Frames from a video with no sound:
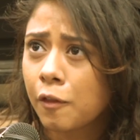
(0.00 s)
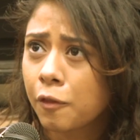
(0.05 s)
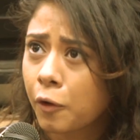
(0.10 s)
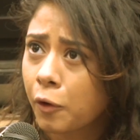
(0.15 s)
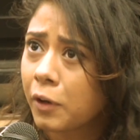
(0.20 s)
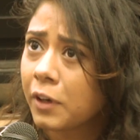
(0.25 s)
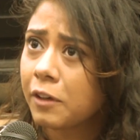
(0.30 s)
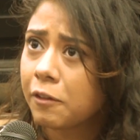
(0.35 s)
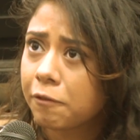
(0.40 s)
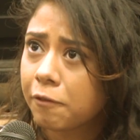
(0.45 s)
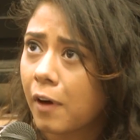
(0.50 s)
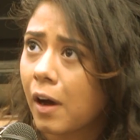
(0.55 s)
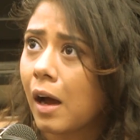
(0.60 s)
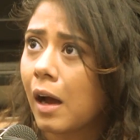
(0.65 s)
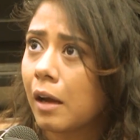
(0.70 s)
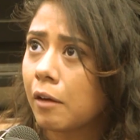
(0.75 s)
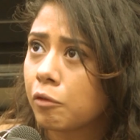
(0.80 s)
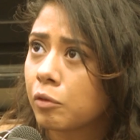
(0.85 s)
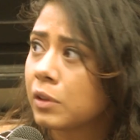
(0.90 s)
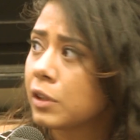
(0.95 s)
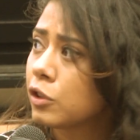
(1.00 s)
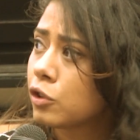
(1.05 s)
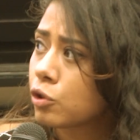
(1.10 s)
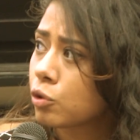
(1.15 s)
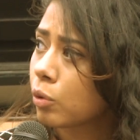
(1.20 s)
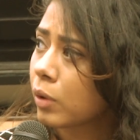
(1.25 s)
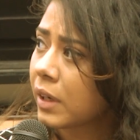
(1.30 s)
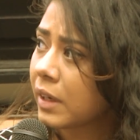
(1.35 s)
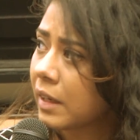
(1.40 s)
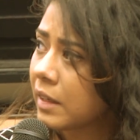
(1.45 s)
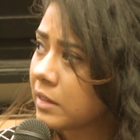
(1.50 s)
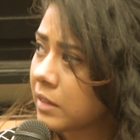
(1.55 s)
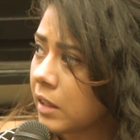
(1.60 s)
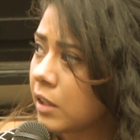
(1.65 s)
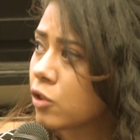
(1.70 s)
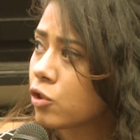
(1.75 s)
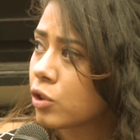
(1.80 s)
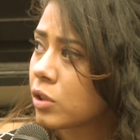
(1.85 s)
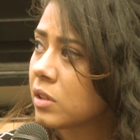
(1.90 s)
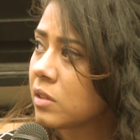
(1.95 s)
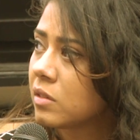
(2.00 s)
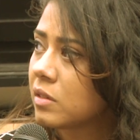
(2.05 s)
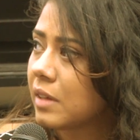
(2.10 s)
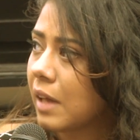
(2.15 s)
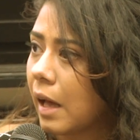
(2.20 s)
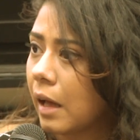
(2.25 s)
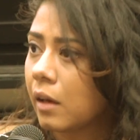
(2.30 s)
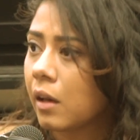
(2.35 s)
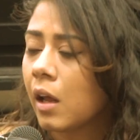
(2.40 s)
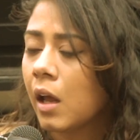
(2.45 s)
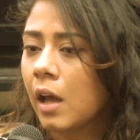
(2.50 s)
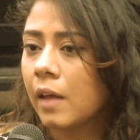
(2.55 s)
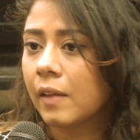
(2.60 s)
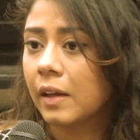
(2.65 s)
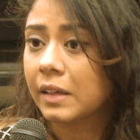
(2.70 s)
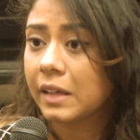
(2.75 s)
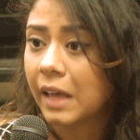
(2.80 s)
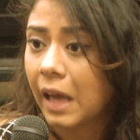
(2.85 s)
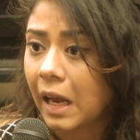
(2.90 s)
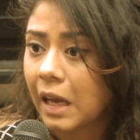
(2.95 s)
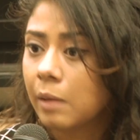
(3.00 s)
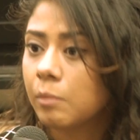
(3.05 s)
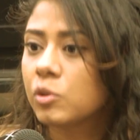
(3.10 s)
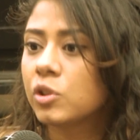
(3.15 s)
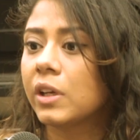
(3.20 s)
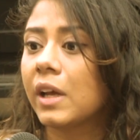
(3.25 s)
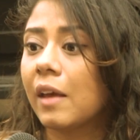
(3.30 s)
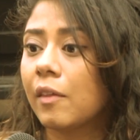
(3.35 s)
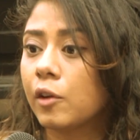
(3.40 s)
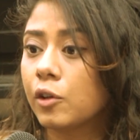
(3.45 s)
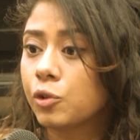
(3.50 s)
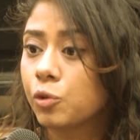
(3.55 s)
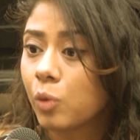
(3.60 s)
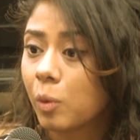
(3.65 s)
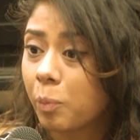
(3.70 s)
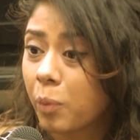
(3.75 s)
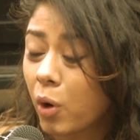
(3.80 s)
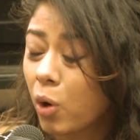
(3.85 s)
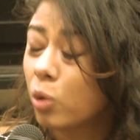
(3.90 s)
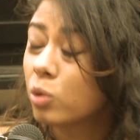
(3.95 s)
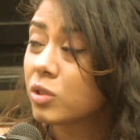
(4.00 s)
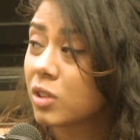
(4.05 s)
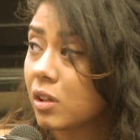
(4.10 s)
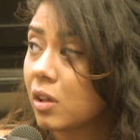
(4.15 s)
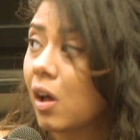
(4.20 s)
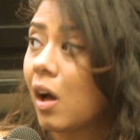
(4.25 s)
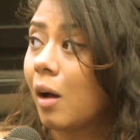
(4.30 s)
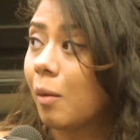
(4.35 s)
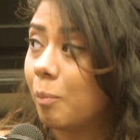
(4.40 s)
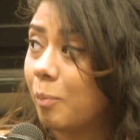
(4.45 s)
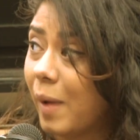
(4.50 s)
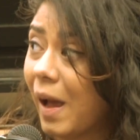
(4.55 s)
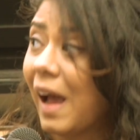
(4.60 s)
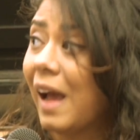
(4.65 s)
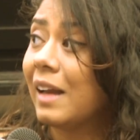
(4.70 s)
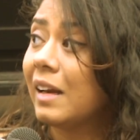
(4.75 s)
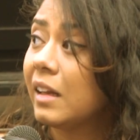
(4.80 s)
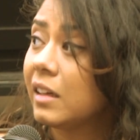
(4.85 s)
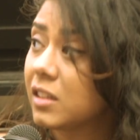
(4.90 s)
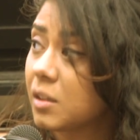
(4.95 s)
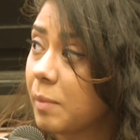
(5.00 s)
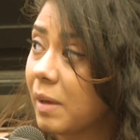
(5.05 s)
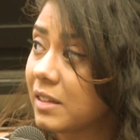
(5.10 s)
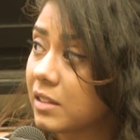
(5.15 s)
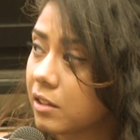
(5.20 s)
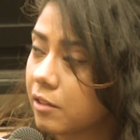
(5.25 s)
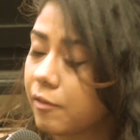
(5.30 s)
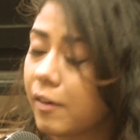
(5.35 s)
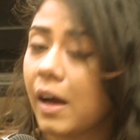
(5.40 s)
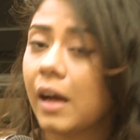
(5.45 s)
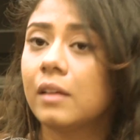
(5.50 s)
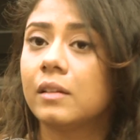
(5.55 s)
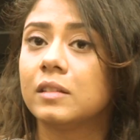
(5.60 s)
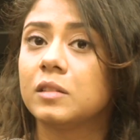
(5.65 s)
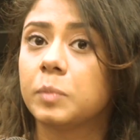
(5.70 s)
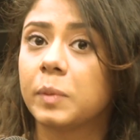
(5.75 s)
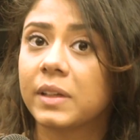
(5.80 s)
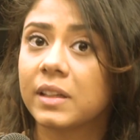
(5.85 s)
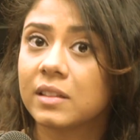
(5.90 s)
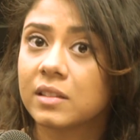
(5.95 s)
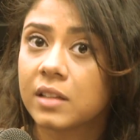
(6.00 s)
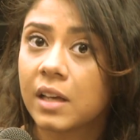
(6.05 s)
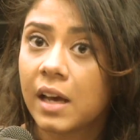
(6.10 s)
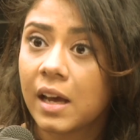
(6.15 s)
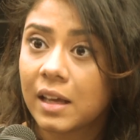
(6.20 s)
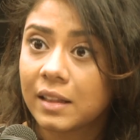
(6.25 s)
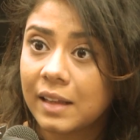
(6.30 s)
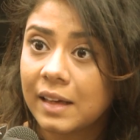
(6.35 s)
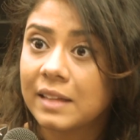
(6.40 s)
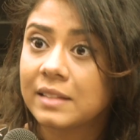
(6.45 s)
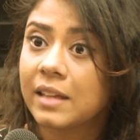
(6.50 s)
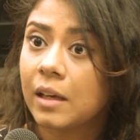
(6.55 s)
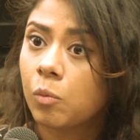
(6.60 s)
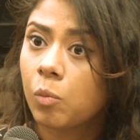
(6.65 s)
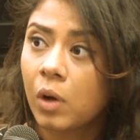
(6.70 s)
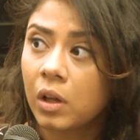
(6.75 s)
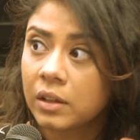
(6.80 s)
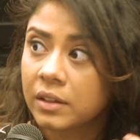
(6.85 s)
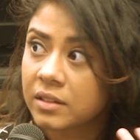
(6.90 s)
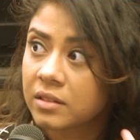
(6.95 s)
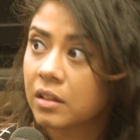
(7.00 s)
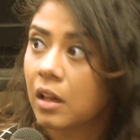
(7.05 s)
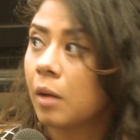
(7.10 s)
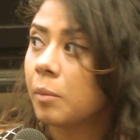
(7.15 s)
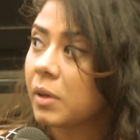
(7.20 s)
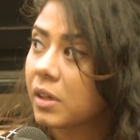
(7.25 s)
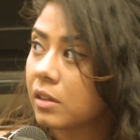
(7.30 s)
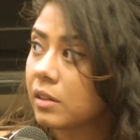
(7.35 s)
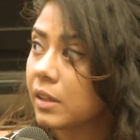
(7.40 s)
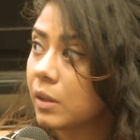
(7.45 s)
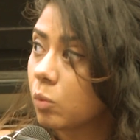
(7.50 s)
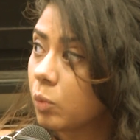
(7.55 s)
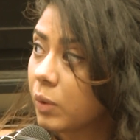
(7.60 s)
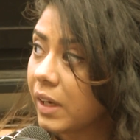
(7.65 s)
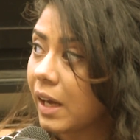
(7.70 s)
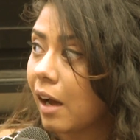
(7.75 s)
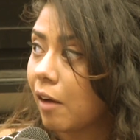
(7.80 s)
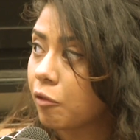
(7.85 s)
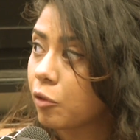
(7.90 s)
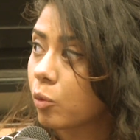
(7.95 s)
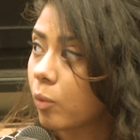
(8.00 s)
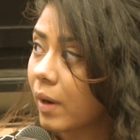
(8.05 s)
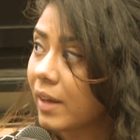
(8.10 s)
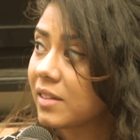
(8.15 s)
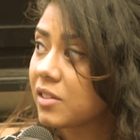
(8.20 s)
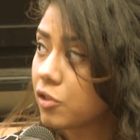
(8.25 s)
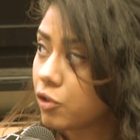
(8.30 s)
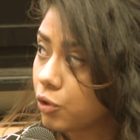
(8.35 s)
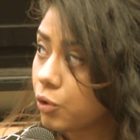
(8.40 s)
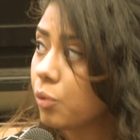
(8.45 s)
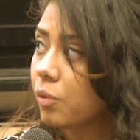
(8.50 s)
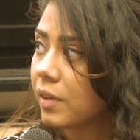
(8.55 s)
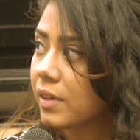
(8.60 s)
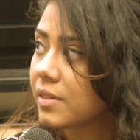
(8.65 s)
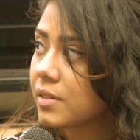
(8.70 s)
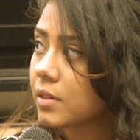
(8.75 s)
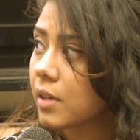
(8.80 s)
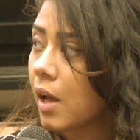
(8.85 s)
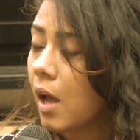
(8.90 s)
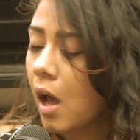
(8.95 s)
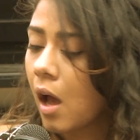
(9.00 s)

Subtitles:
35 religious organizations that came together to oppose a law banning domestic violence, because they said, well, Islamically, we have the right to do this.